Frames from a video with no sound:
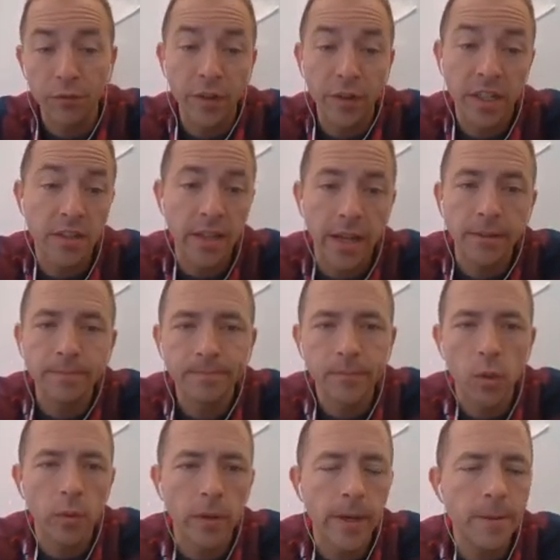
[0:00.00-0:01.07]
fix that.
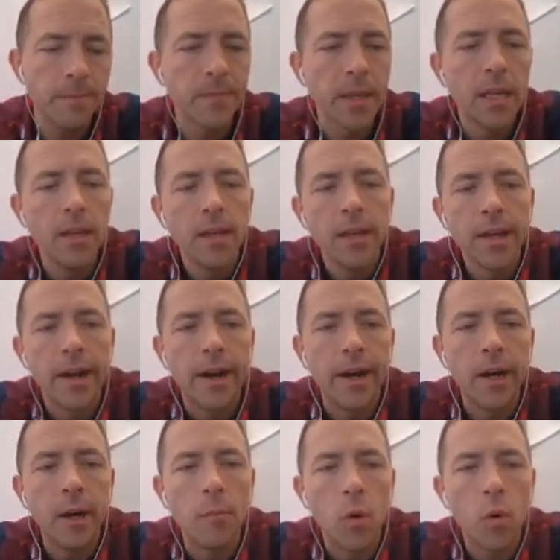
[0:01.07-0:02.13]
Okay.
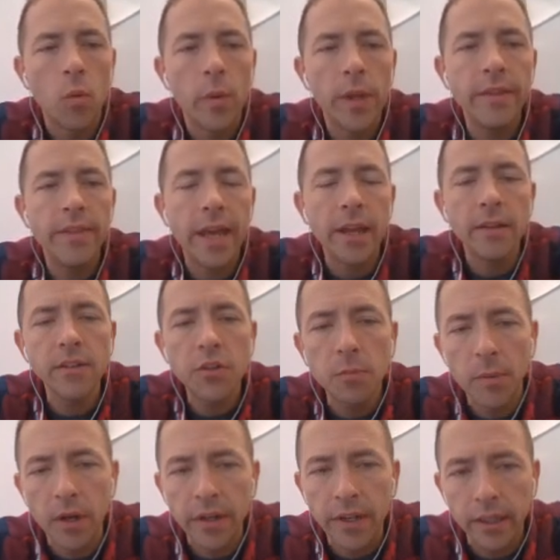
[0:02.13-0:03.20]
We then
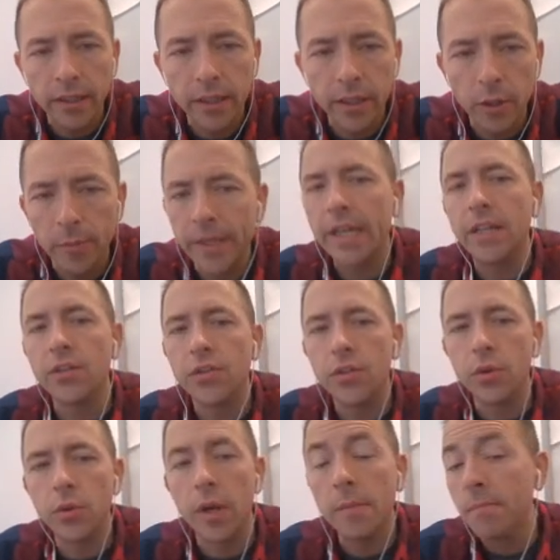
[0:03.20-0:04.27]
spun a little bit
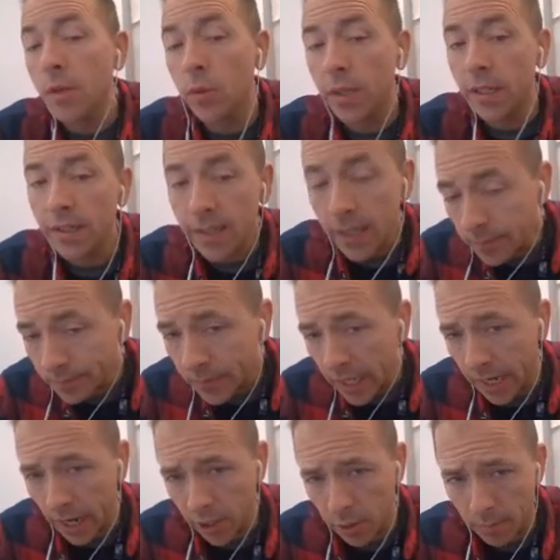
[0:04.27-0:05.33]
into immunity
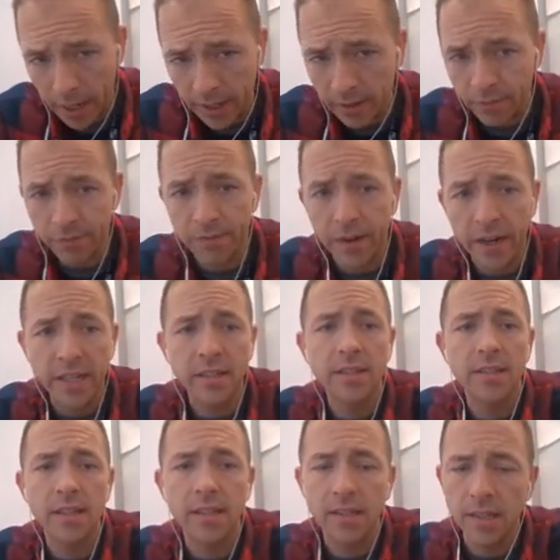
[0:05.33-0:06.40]
and how your body
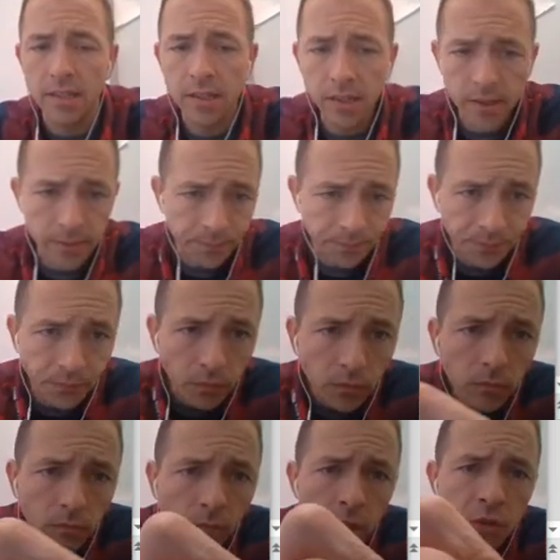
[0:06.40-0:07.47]
fights diseases.
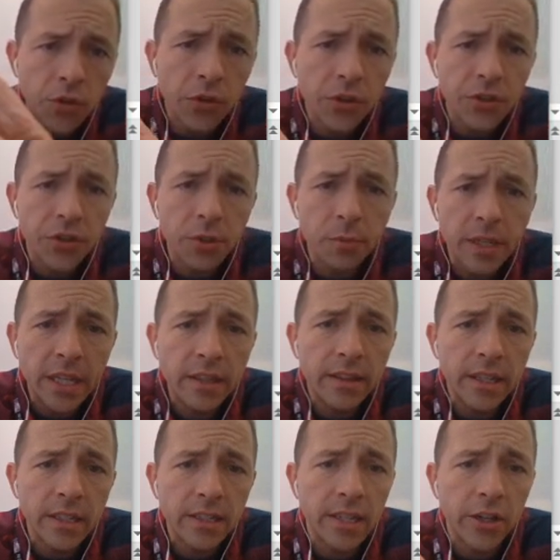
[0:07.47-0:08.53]
So there's some key
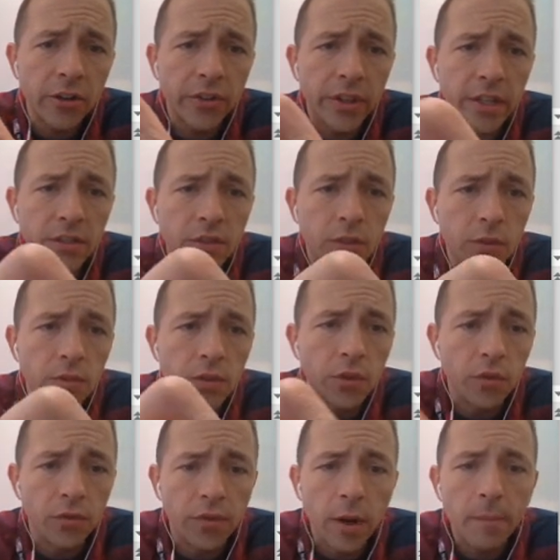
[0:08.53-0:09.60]
things here that students
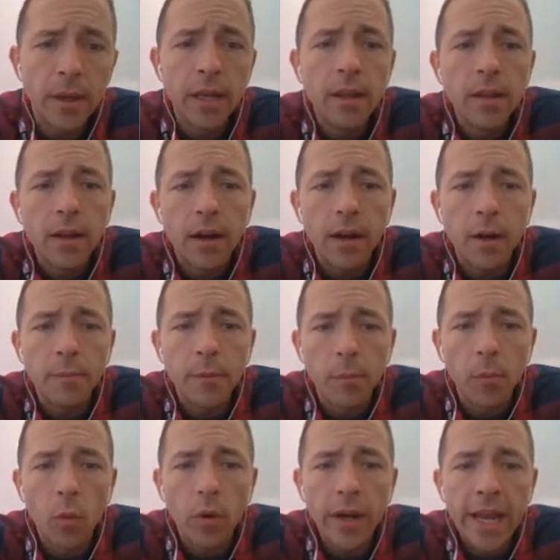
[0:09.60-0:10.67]
goof up.
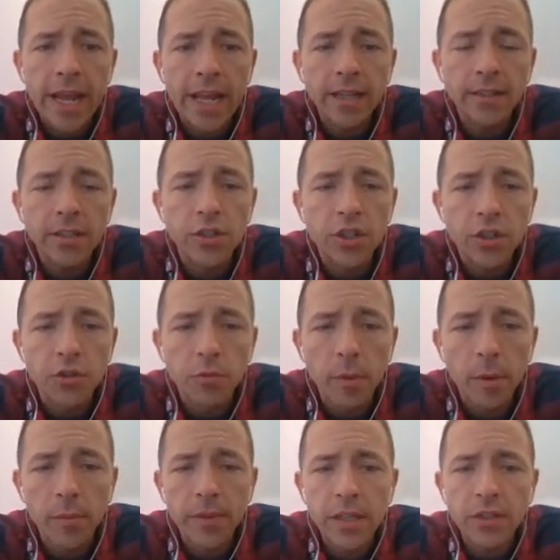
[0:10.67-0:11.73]
Number one, antigens.
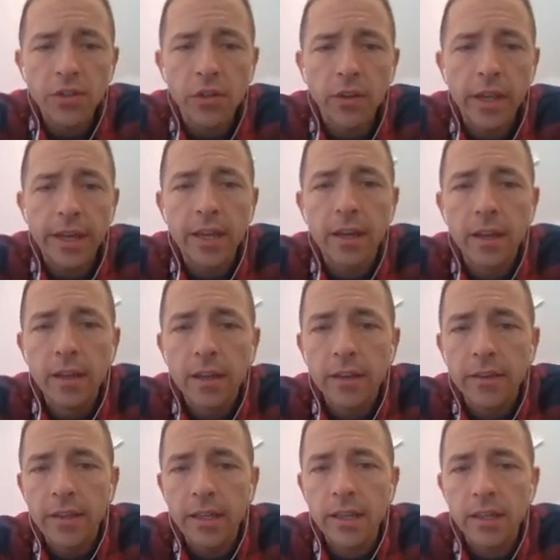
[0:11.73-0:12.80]
Remember, these are like
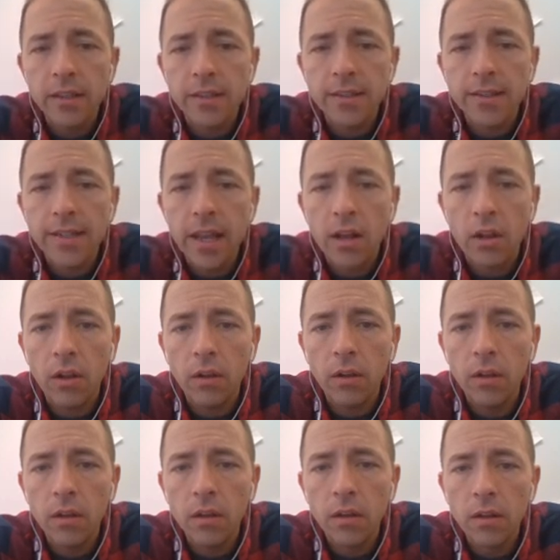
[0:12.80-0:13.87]
the cell